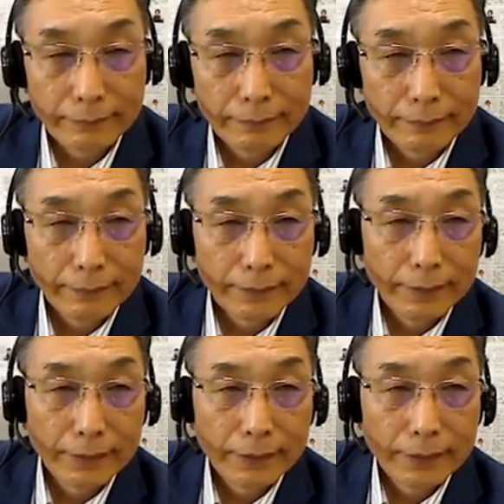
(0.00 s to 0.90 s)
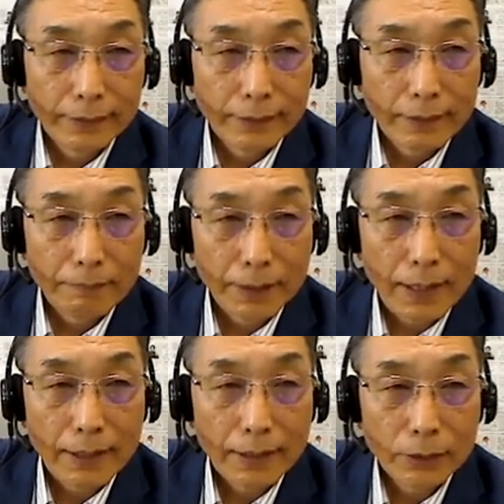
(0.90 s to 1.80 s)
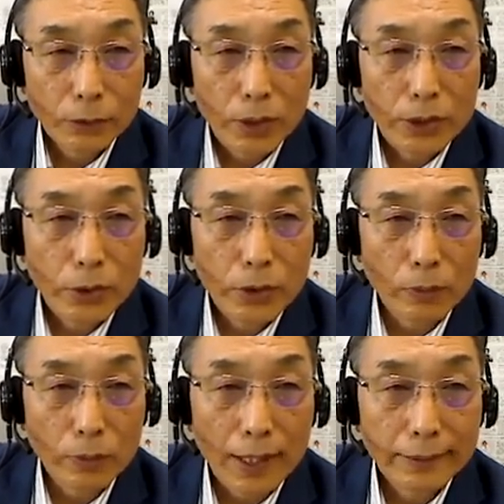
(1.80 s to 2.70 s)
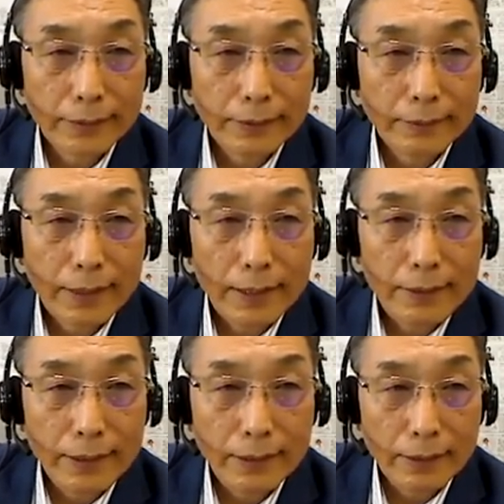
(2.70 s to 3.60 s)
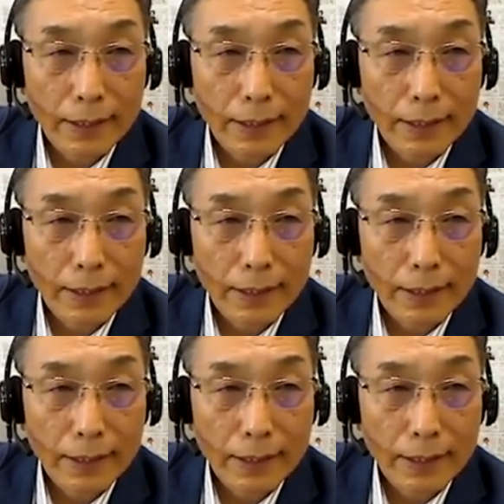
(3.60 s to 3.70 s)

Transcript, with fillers: You involve the neighborhood and you also involve parents.